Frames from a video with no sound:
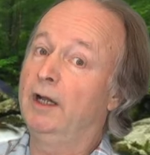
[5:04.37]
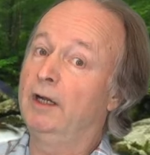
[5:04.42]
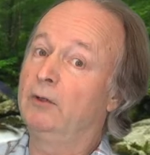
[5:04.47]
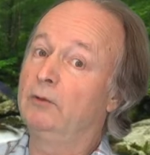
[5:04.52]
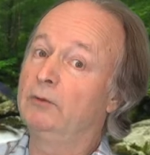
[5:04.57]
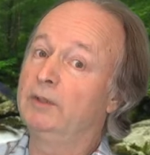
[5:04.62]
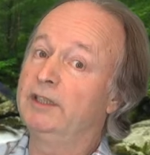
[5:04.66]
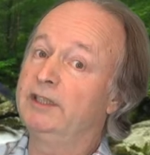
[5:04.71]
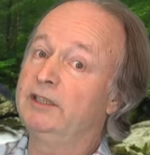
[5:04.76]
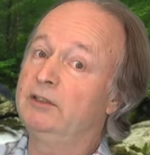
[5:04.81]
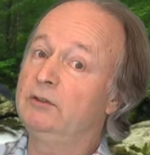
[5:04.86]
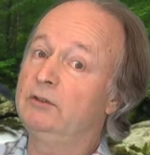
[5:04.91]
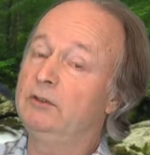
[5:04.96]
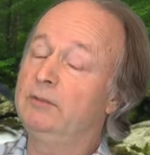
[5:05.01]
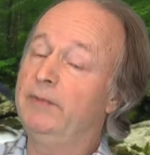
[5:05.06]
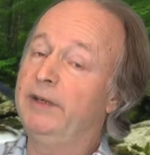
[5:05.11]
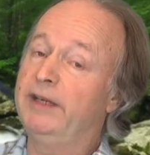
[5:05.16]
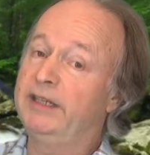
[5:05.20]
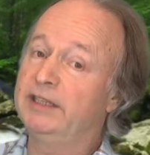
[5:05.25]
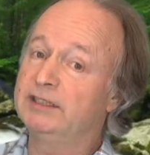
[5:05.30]
on a regular
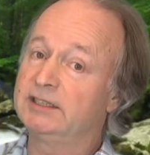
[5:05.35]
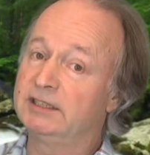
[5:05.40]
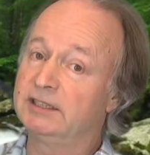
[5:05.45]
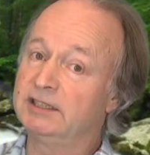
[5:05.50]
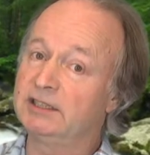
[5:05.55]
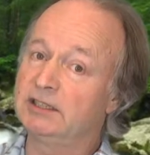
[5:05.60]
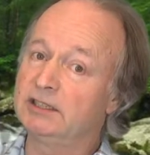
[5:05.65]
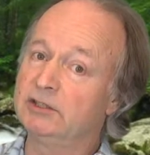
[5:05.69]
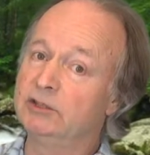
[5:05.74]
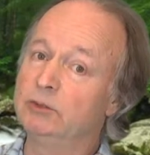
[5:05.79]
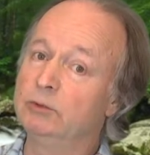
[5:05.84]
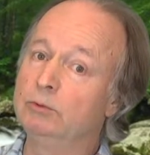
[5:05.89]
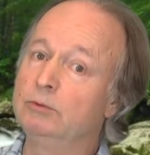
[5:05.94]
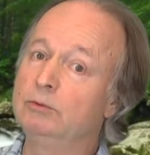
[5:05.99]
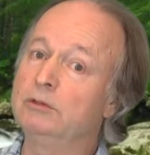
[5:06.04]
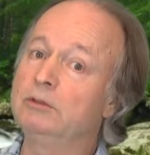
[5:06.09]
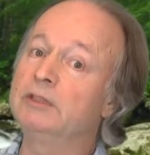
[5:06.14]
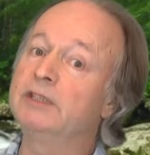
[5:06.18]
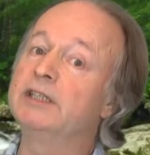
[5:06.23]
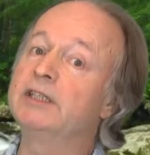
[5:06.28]
basis, you
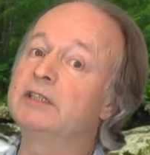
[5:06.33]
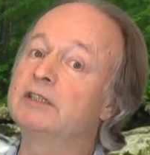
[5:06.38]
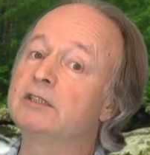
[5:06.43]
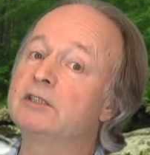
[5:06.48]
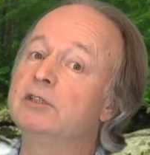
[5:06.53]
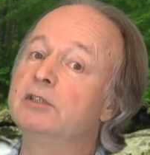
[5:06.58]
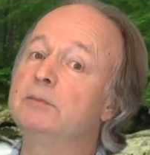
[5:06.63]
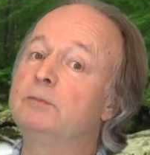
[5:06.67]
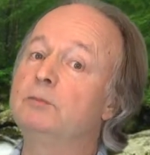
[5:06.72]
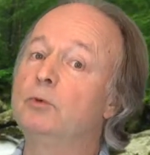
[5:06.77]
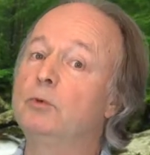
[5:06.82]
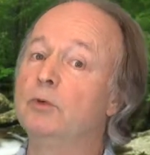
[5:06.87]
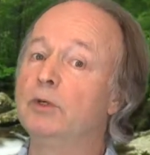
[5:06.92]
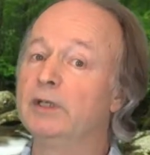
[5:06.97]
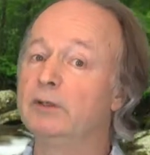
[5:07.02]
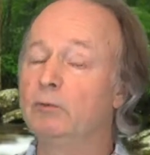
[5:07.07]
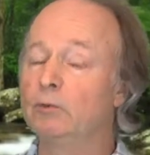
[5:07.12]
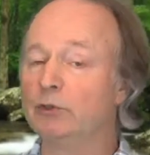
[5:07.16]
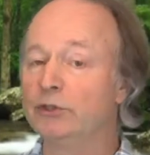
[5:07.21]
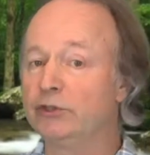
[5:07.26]
will get to the
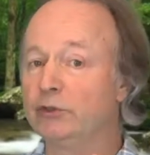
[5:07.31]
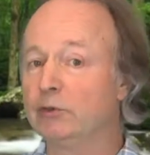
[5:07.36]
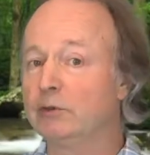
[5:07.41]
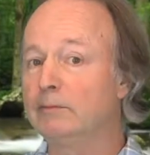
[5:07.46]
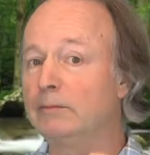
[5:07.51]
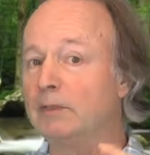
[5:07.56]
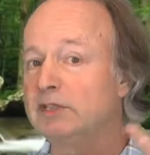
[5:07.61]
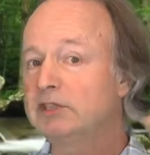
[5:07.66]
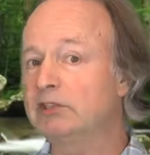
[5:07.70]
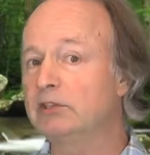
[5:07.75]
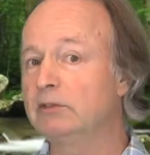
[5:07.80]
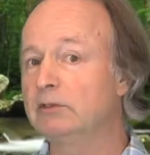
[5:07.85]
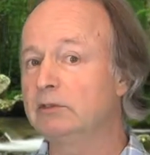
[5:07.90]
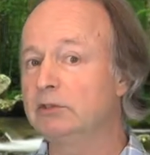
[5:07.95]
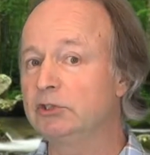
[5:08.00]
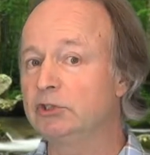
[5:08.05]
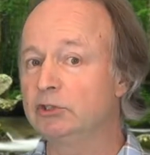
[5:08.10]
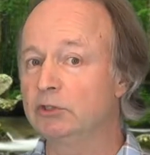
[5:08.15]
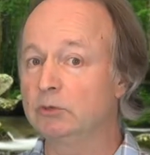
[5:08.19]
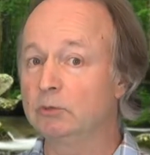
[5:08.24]
point where your
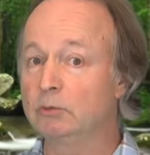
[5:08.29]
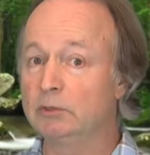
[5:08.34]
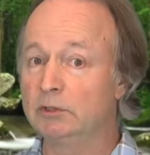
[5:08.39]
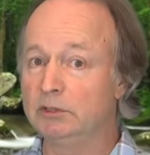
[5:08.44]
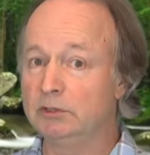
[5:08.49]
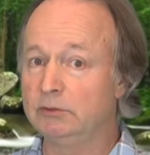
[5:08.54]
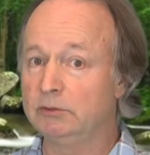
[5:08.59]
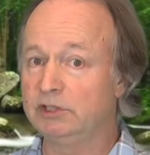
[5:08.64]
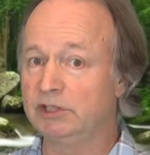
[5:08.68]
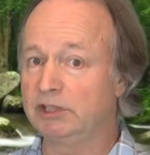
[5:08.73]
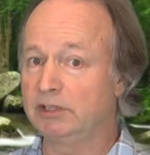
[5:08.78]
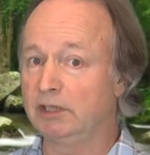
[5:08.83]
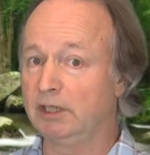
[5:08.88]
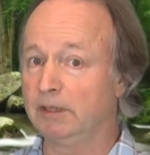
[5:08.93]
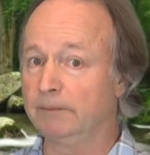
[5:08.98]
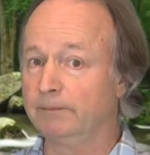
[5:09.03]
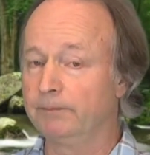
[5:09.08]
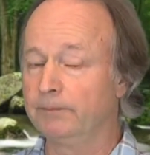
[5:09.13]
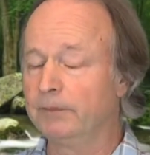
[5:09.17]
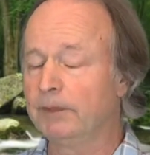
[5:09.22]
musculature will loosen
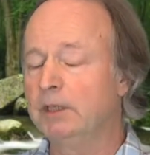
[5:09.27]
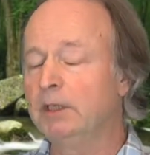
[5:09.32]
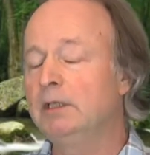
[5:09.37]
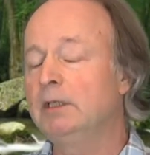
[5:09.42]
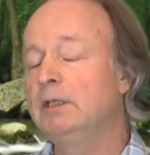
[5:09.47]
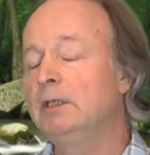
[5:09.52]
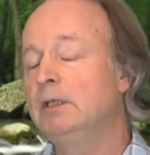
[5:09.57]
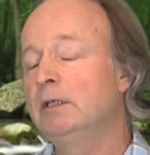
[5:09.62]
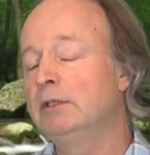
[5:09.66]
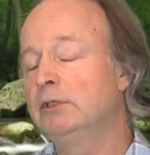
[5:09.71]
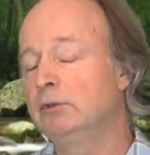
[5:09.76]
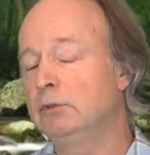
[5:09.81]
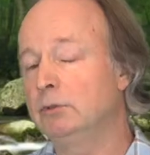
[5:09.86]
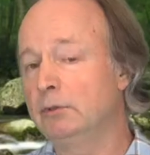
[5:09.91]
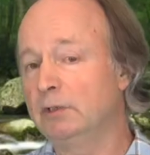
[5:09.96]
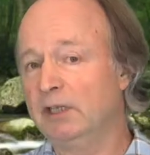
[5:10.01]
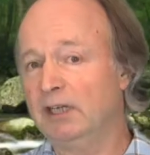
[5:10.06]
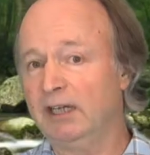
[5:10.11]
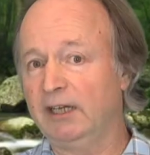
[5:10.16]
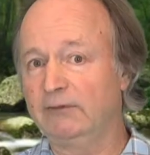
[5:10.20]
up. You
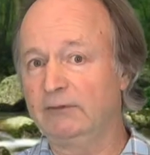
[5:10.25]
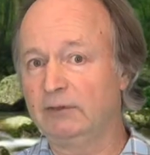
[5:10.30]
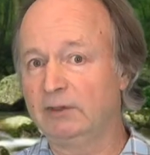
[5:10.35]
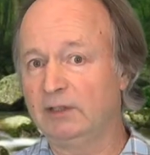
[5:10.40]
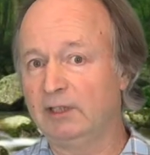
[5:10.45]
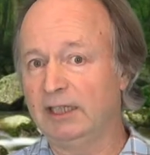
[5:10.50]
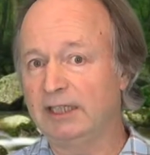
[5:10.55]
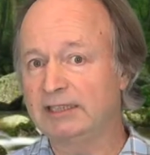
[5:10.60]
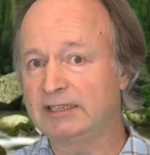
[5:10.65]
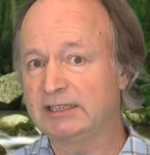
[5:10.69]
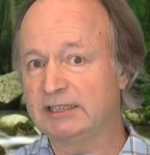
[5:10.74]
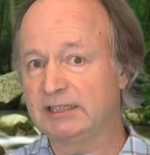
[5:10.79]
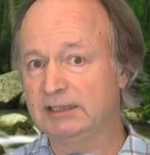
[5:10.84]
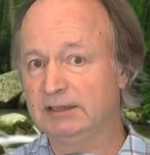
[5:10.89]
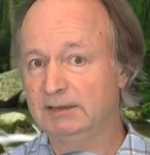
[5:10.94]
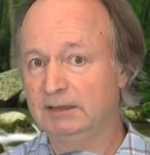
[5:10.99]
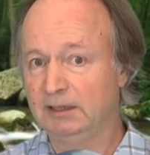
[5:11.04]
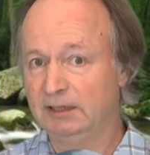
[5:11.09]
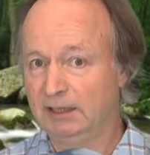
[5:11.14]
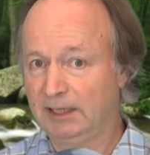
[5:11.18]
will have
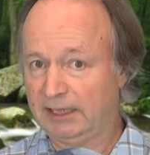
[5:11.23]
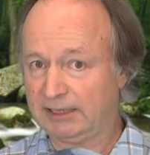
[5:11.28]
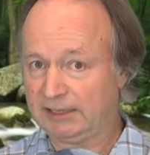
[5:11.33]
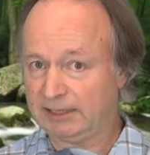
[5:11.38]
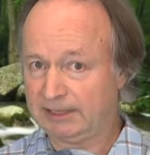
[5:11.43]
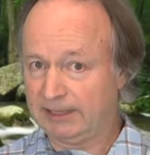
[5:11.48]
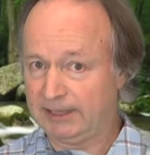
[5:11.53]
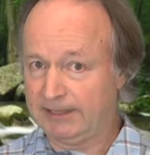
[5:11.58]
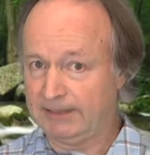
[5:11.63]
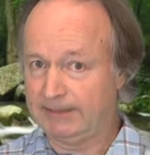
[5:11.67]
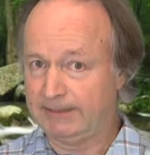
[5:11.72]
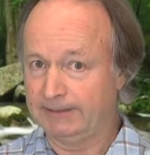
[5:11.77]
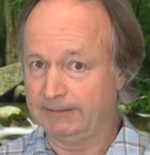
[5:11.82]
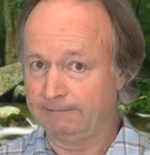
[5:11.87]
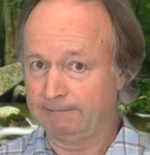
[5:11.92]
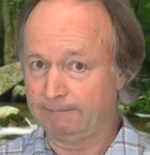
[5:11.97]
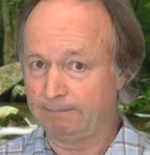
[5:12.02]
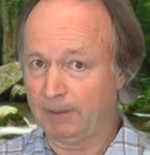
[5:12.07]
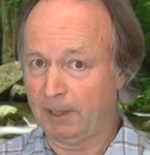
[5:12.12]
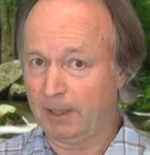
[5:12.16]
lessened
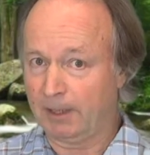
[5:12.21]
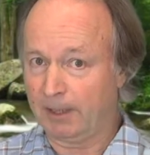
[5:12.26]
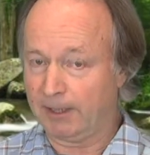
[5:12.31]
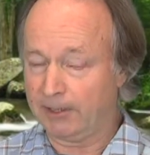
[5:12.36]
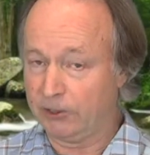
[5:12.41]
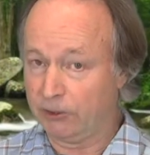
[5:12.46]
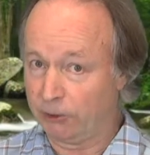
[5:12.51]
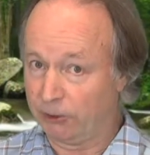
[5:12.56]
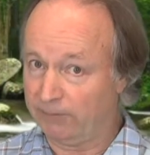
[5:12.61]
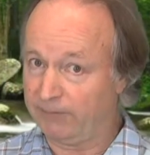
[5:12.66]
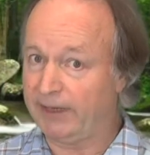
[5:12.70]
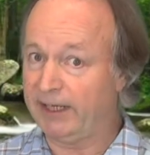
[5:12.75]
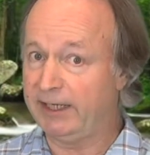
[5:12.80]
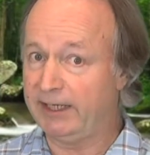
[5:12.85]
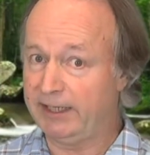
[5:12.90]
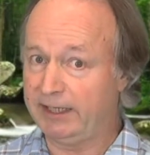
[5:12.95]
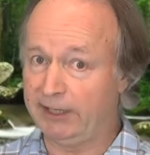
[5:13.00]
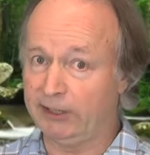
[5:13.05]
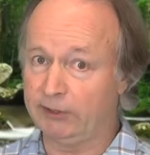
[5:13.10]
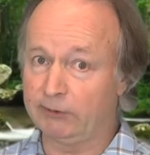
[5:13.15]
nerve
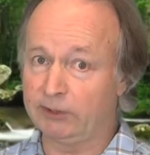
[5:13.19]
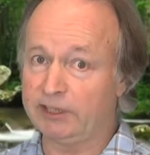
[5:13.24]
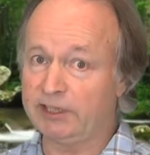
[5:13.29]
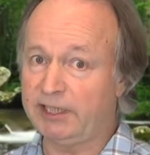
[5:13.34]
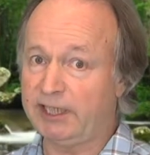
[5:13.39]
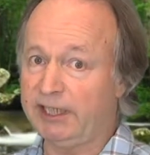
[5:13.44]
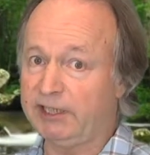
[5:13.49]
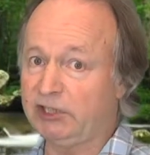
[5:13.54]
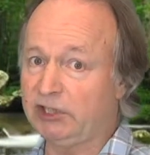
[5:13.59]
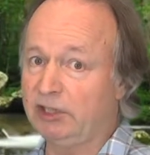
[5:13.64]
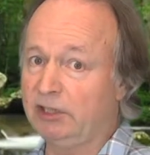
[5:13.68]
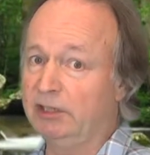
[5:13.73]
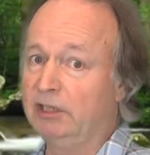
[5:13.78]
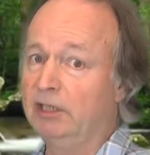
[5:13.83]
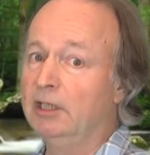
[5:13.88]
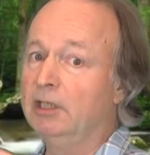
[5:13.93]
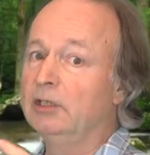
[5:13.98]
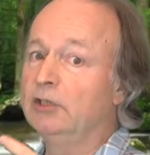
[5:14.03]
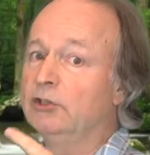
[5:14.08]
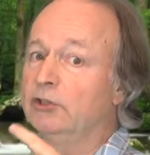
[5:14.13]
ending irritation.
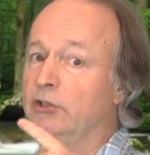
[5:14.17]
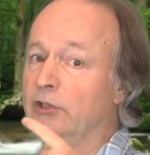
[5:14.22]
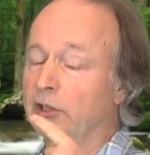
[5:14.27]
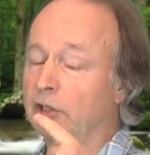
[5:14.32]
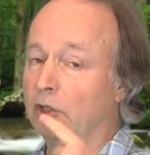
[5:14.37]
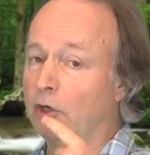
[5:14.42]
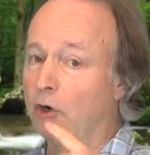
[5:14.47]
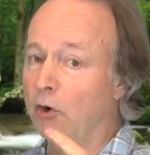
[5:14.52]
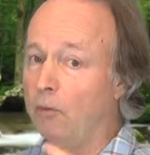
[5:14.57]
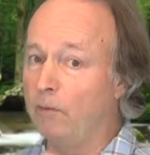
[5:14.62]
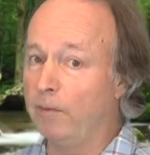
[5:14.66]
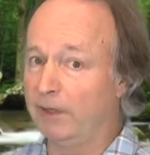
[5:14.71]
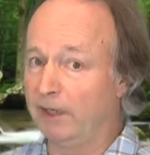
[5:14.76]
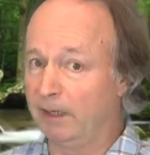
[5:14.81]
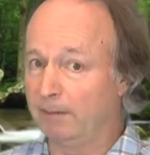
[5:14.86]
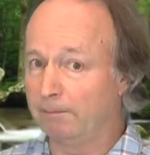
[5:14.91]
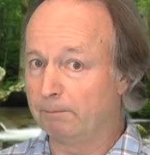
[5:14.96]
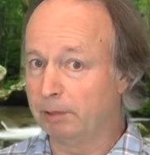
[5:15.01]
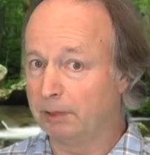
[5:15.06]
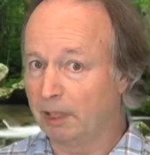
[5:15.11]
You're going to open
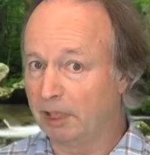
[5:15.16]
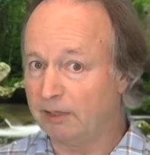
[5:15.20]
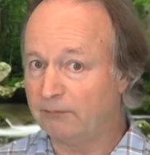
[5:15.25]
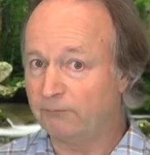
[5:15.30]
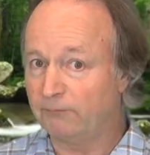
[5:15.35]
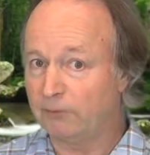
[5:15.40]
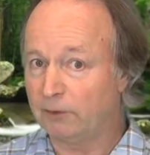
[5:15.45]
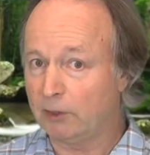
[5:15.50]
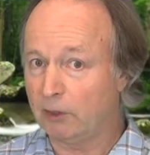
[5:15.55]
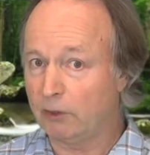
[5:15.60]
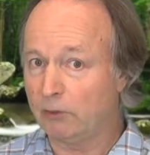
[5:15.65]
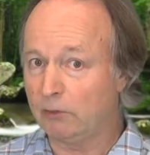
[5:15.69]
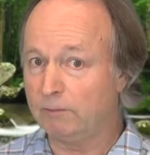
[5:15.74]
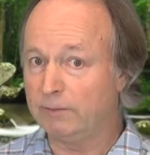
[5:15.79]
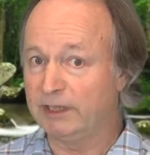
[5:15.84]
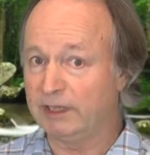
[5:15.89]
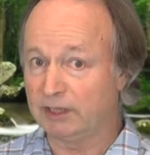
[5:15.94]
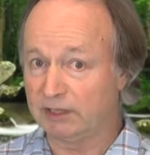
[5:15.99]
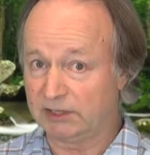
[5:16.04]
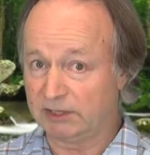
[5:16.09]
up blood flow
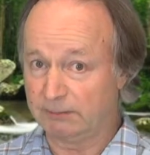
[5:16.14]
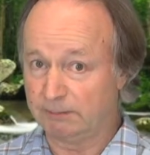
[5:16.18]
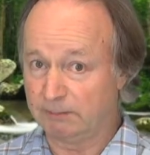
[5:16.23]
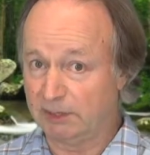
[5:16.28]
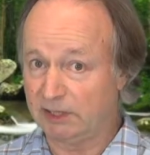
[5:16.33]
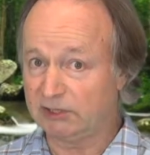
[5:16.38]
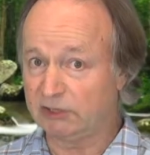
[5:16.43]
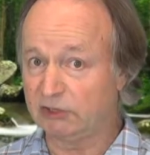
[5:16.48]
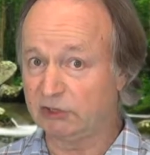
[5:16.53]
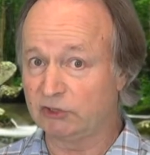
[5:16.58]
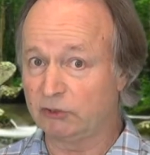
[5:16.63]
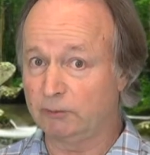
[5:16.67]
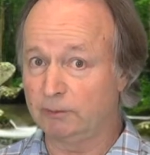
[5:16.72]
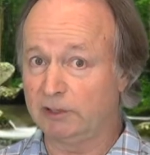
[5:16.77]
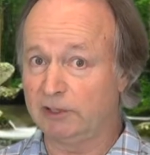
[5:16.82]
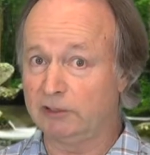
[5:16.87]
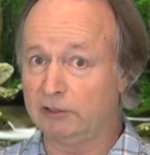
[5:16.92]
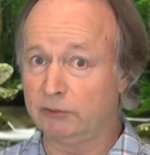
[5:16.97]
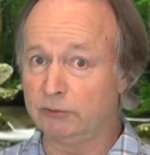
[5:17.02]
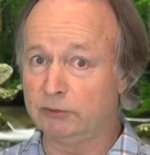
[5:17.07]
because the muscles will
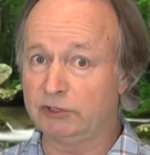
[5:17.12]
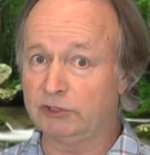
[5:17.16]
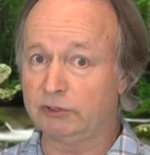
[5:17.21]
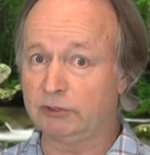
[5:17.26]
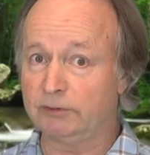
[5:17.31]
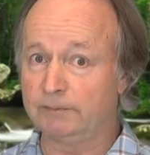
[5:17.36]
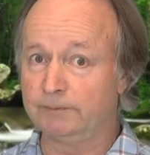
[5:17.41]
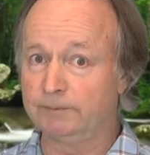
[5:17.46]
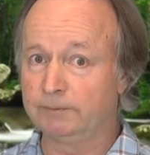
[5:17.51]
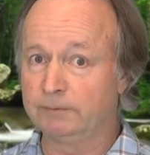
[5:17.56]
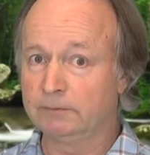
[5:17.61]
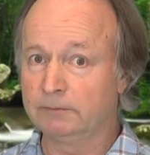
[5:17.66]
be looser.